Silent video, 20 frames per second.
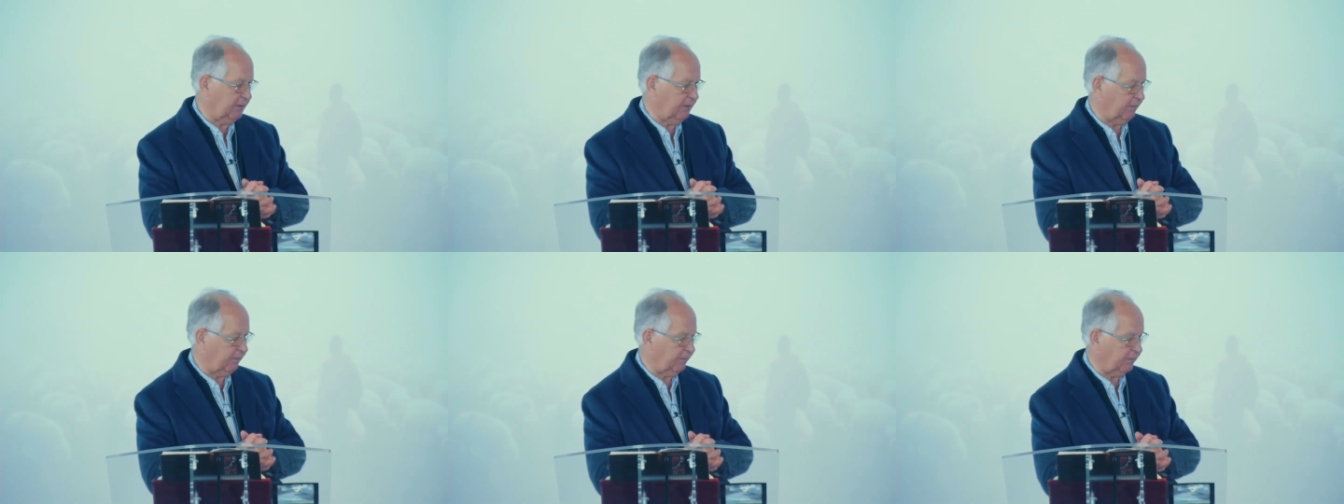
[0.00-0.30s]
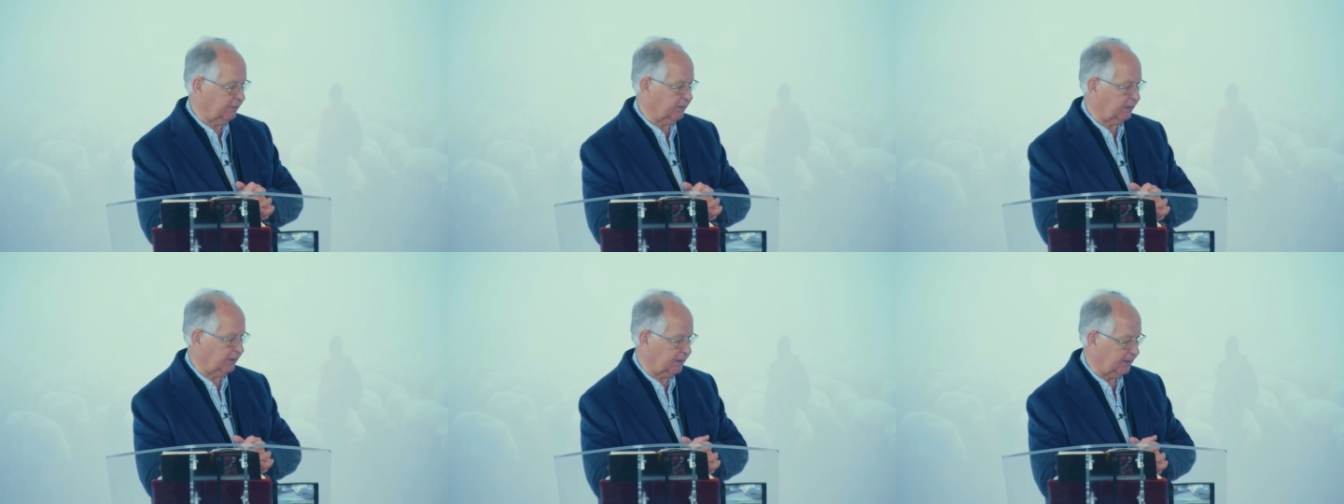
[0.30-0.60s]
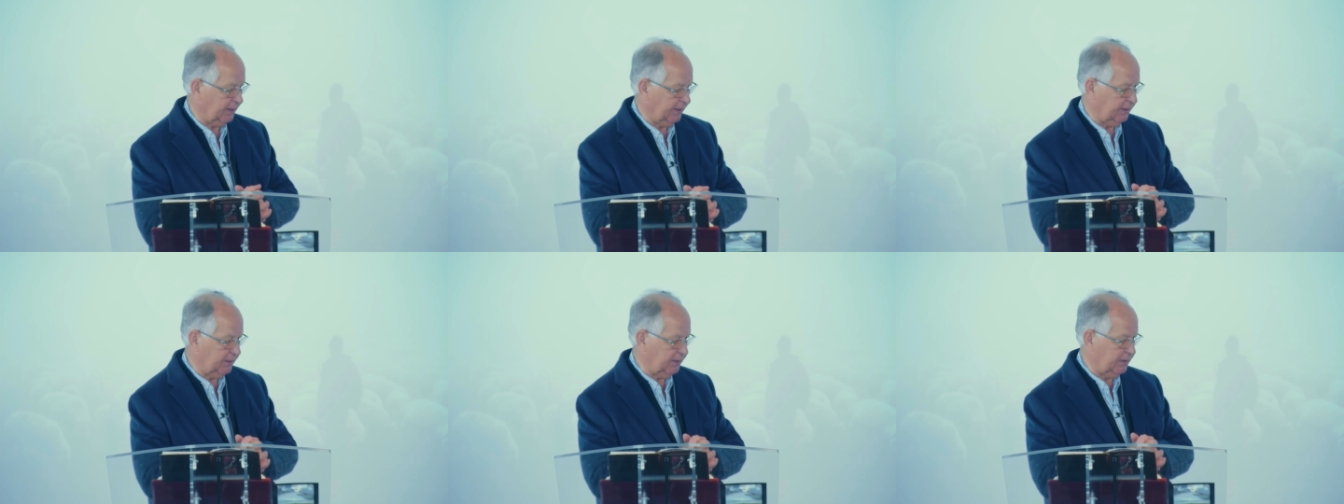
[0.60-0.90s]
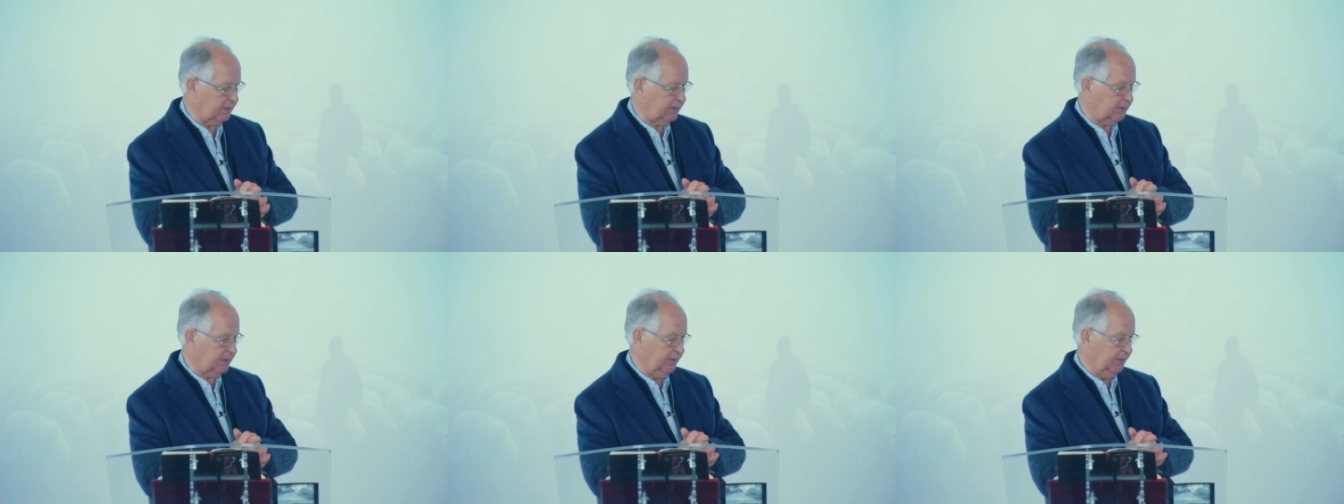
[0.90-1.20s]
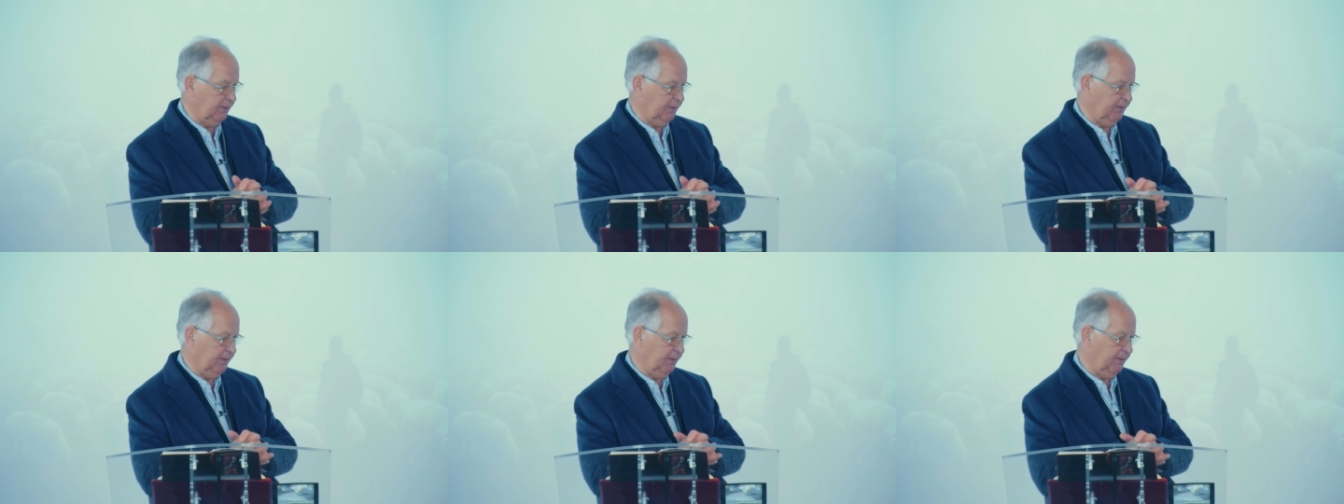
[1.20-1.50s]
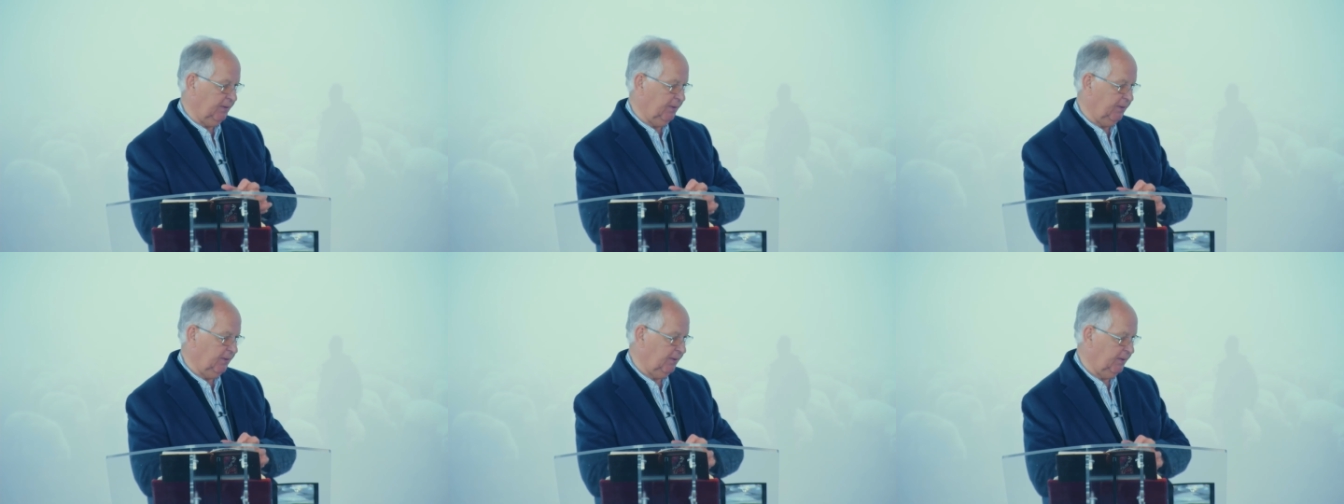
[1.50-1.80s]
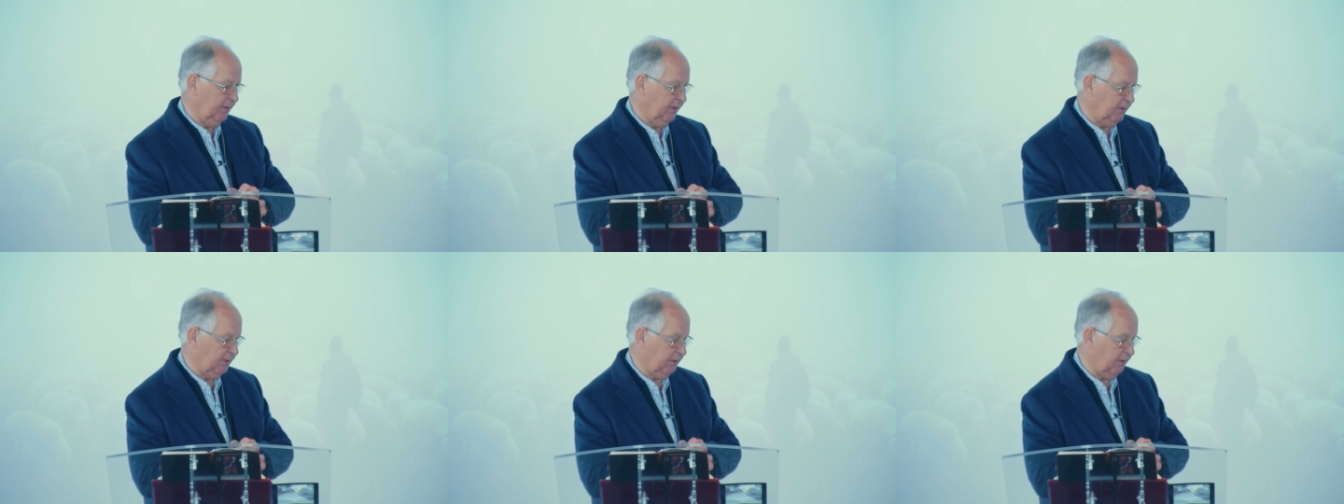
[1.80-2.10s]
different colors,
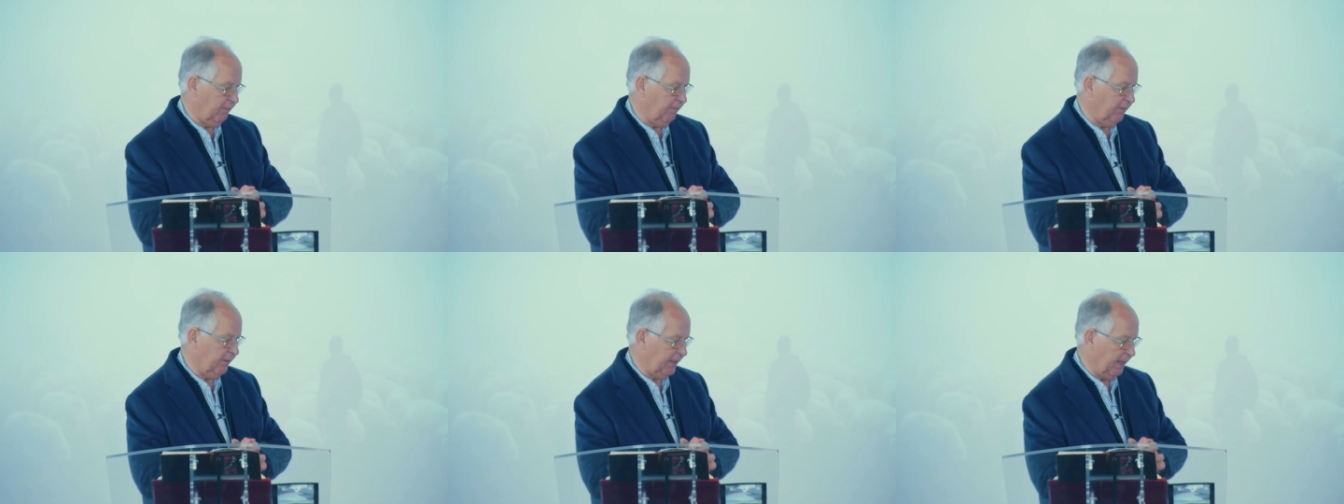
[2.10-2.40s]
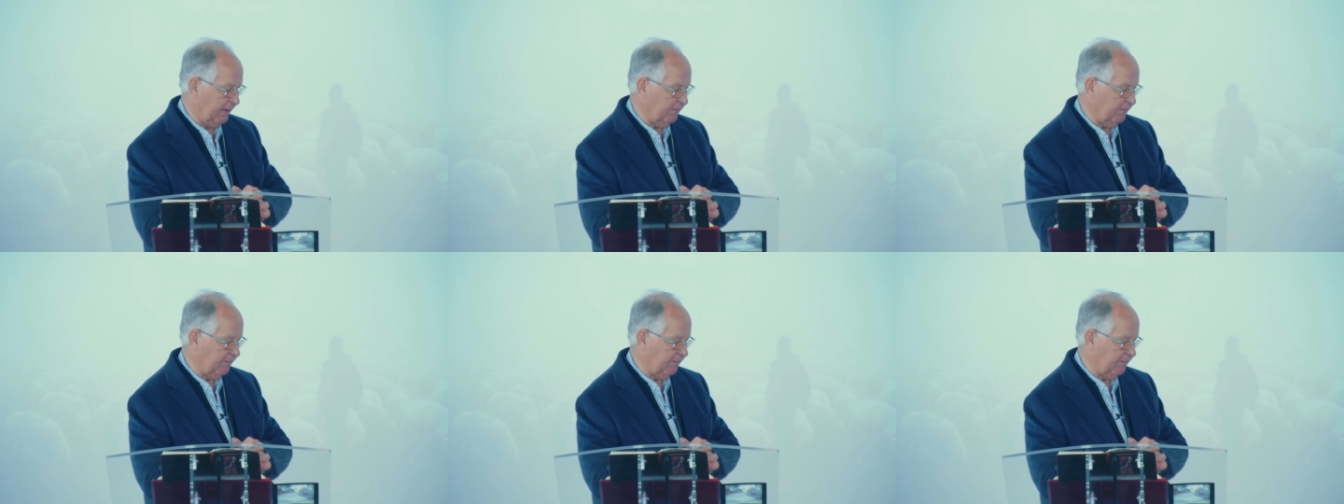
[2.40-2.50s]
different